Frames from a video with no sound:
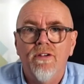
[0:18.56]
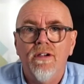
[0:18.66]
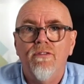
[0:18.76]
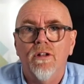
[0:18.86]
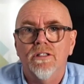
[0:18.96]

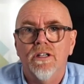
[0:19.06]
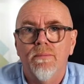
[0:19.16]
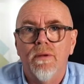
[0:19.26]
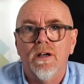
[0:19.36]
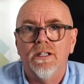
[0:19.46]
very volatile
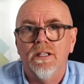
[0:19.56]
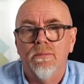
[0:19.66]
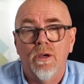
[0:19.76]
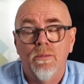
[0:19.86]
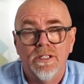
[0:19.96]
market at the
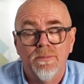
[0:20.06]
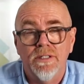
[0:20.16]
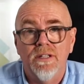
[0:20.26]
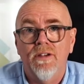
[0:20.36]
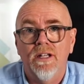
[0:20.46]
moment,
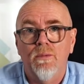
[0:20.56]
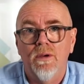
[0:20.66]
specifically